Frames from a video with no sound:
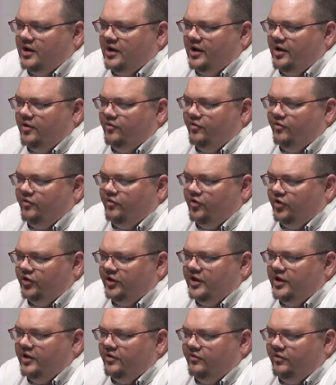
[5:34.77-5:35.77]
are
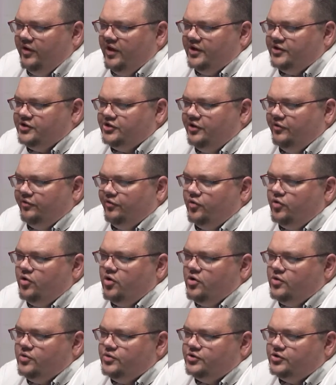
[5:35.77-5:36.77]
really adverse to phone
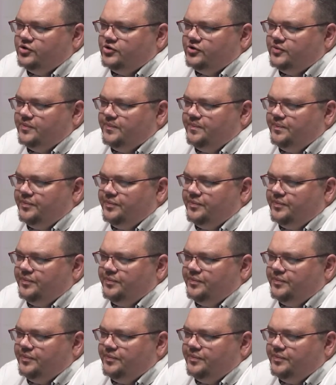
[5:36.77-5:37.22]
calls,